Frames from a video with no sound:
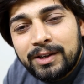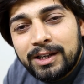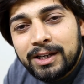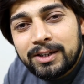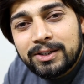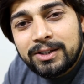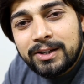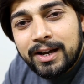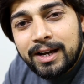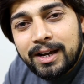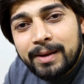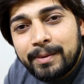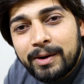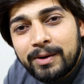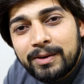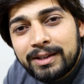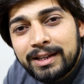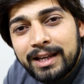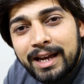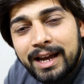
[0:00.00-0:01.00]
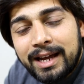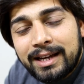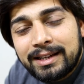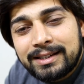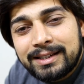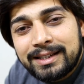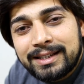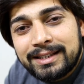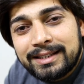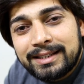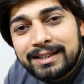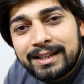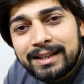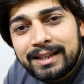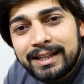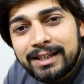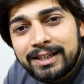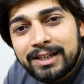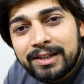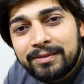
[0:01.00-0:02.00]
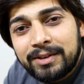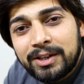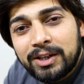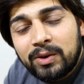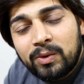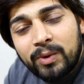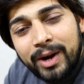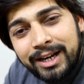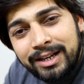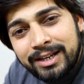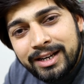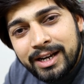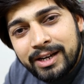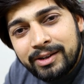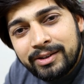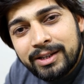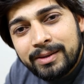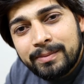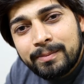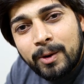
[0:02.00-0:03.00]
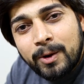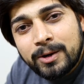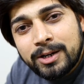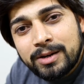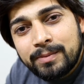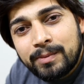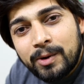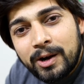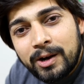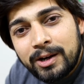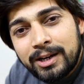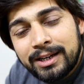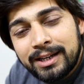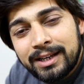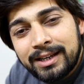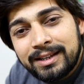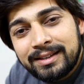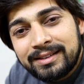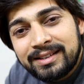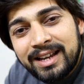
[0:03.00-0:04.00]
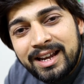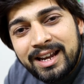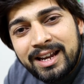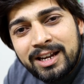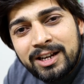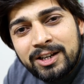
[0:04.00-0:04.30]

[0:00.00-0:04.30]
We can talk about that in a later video. Right now, the important point is,